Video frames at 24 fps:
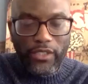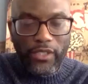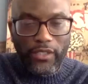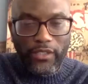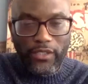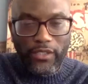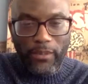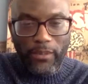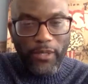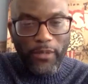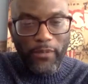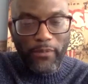
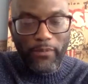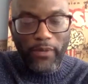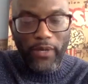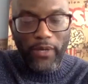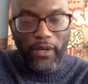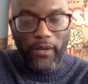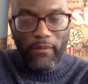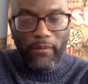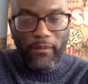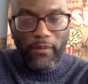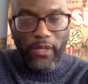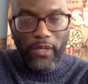some of
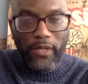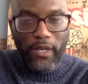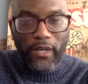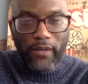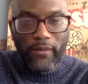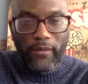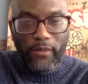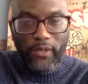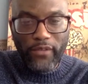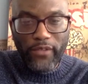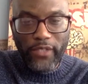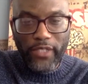
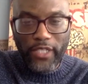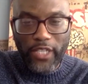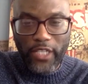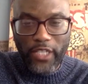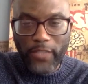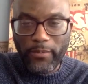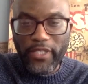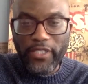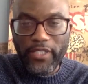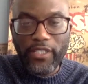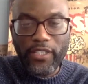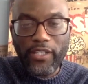the movie
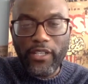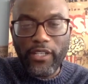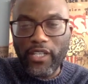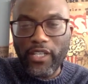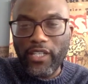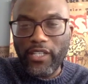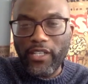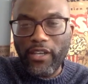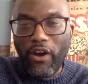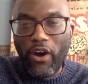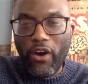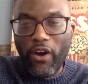takes place
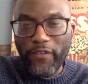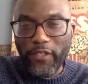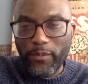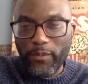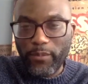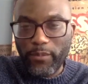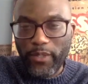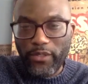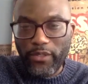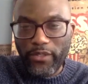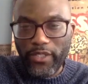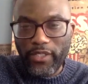in the office
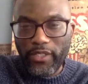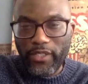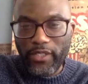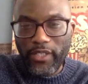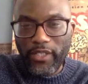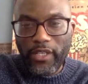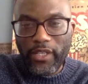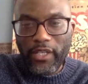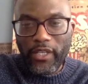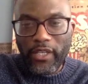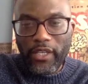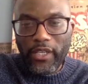building,
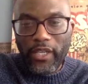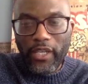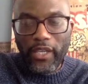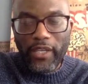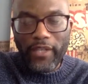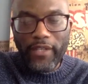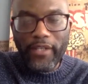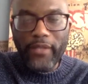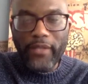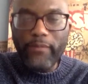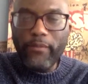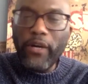
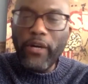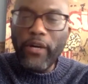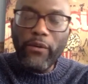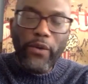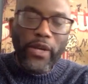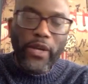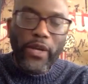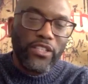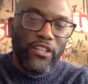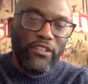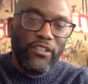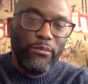and then the
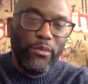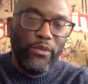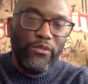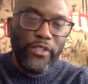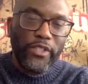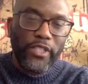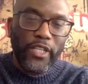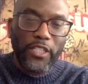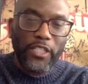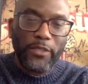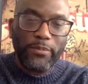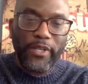rest of the movie
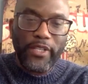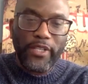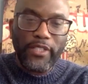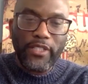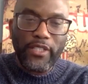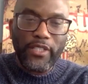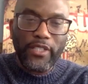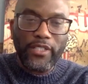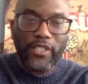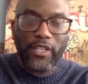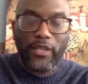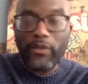takes place
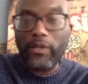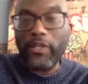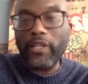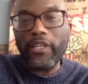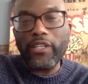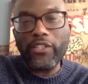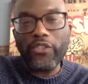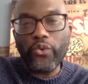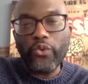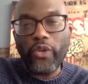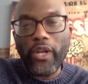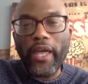in sort
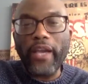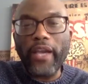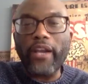of like